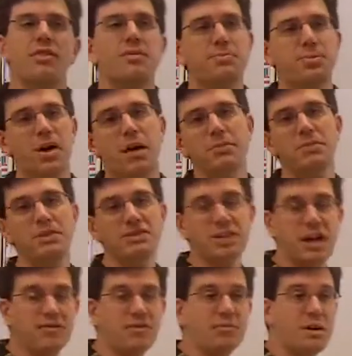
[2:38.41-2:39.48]
The problem
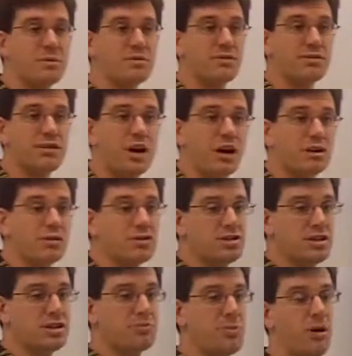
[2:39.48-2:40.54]
is every member of
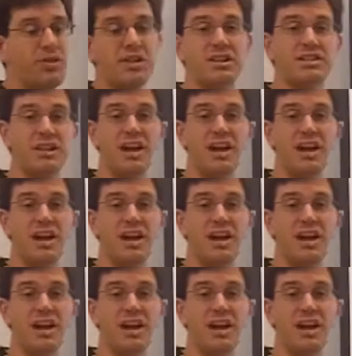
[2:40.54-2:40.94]
Congress is both a